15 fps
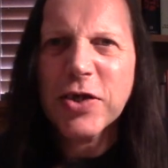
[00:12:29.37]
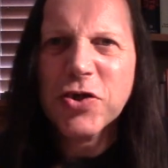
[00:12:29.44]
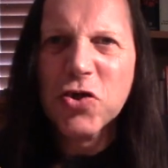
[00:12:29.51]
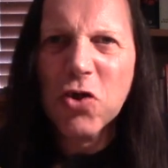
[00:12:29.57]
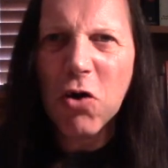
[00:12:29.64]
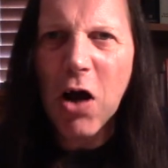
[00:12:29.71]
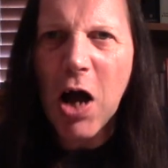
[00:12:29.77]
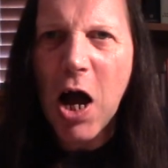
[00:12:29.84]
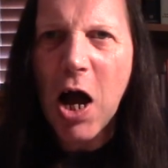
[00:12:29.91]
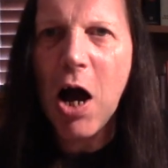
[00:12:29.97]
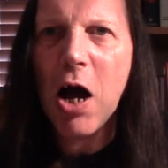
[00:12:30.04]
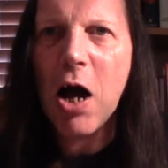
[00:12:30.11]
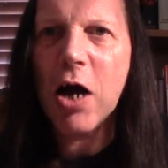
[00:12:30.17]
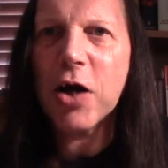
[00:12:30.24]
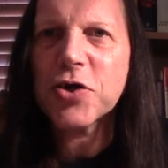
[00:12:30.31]
not
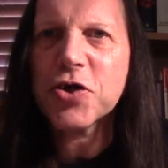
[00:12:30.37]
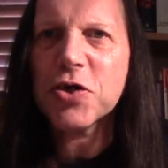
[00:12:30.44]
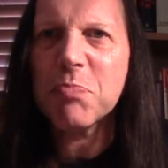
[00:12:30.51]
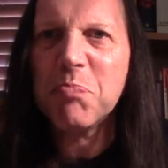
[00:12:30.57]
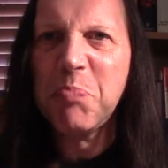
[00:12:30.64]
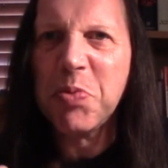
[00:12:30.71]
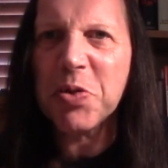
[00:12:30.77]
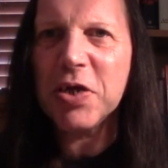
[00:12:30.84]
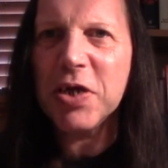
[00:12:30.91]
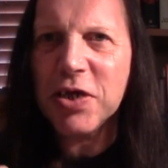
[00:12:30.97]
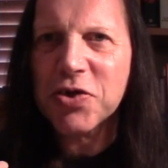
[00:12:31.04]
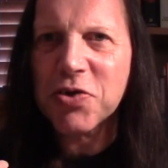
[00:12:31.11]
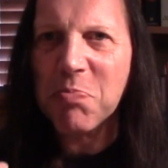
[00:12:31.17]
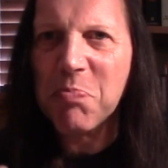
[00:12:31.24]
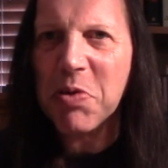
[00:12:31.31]
harsh, but
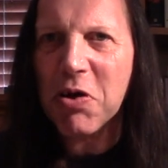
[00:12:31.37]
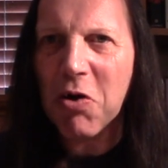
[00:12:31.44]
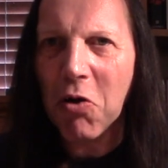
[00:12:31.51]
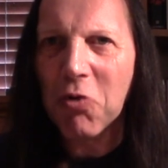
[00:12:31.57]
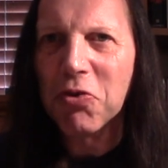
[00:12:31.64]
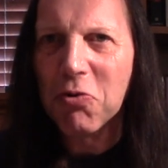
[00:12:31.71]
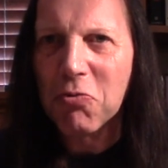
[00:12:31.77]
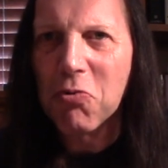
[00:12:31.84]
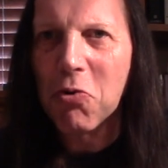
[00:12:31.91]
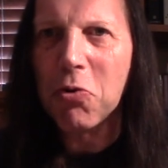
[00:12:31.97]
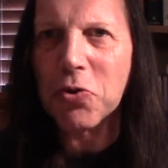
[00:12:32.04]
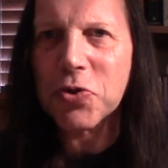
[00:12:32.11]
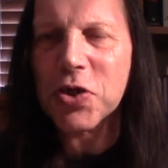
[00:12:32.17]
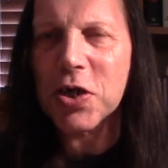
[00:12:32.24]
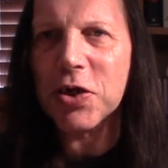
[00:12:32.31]
it's a bit on the
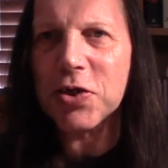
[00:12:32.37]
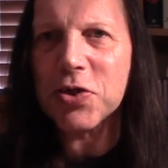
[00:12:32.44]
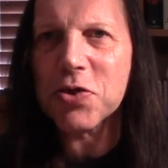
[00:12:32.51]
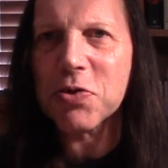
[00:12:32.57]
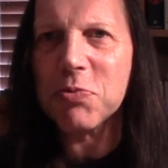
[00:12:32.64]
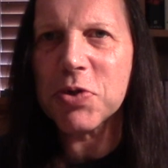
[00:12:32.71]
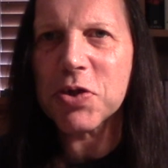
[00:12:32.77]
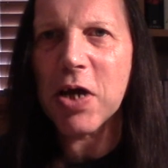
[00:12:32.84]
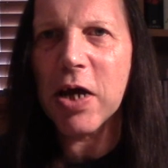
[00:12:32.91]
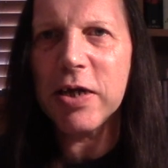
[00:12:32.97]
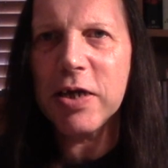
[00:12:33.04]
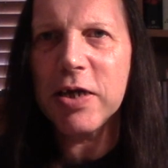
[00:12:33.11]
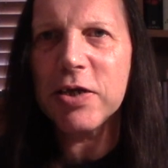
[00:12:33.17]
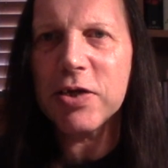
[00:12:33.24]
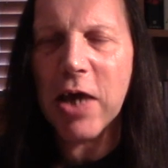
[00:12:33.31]
raw side, shall we say.
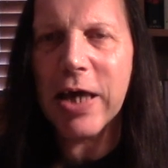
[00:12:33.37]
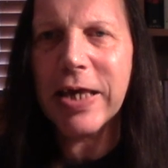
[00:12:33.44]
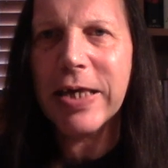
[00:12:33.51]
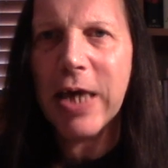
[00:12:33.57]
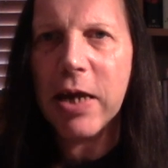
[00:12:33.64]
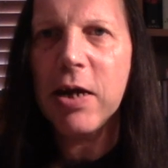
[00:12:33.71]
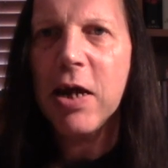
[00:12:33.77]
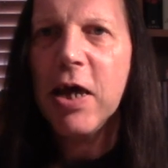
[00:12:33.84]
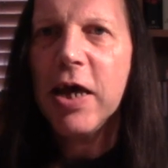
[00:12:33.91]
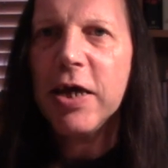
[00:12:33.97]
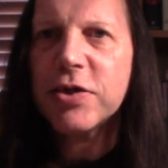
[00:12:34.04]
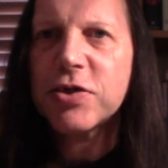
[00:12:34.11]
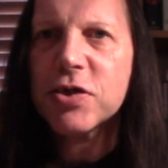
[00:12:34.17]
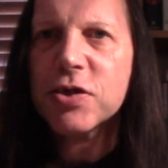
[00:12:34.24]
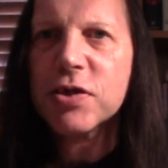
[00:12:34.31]
And
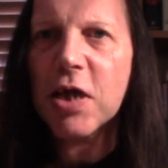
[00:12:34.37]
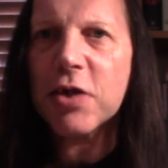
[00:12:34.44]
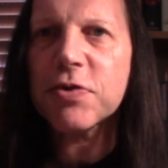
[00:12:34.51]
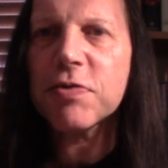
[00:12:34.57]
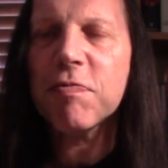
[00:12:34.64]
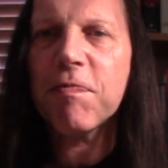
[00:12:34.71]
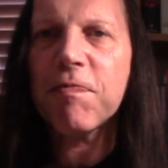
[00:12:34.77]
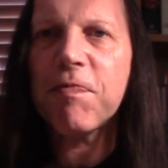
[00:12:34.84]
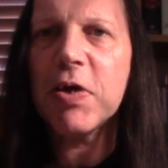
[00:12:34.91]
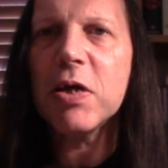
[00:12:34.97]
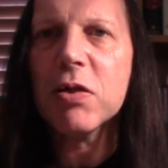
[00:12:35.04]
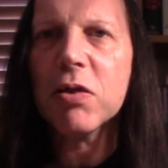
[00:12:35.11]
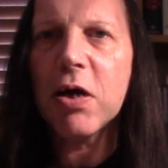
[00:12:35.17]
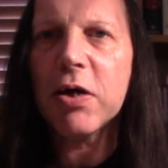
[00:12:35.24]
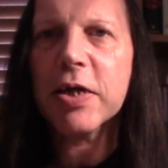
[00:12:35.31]
it just doesn't
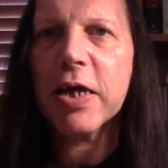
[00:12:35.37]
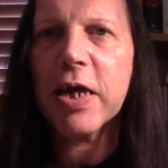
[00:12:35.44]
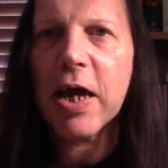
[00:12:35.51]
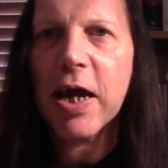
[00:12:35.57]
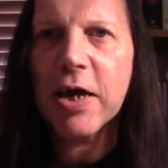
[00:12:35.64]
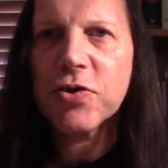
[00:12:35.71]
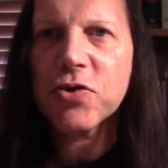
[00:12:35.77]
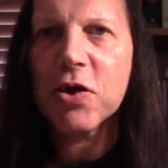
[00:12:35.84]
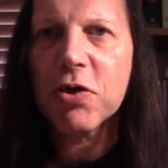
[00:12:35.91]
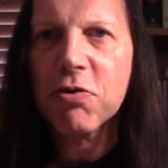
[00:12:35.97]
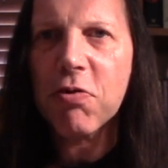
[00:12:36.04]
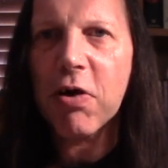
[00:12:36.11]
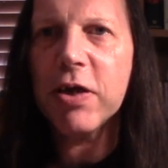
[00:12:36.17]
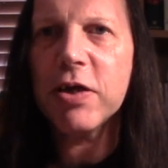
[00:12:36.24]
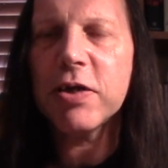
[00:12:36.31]
feel like it has a
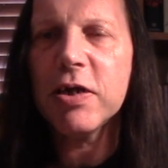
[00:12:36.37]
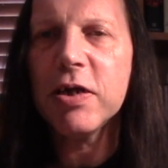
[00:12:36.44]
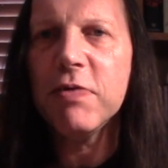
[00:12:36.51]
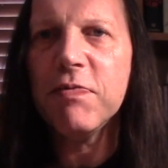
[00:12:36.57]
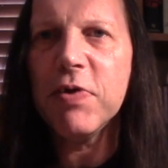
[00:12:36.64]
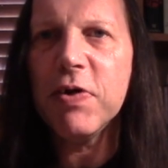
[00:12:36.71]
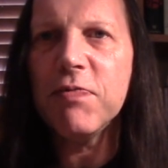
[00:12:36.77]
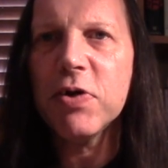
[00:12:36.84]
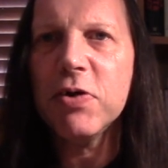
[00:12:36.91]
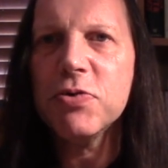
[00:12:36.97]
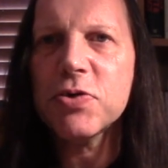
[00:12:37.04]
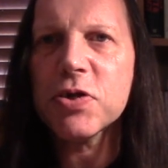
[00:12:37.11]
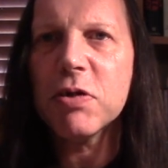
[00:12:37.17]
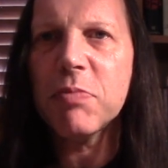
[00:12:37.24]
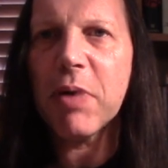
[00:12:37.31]
great deal of
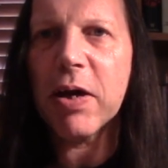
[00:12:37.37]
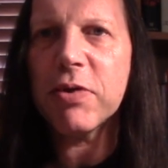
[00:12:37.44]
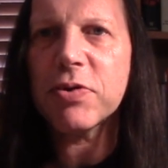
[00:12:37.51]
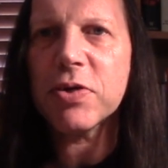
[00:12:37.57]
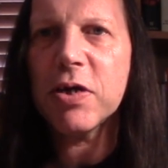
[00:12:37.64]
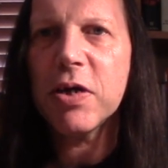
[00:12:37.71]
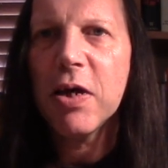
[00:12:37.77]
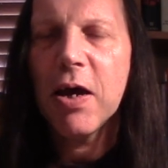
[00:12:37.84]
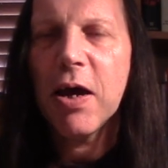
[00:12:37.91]
evolution about it.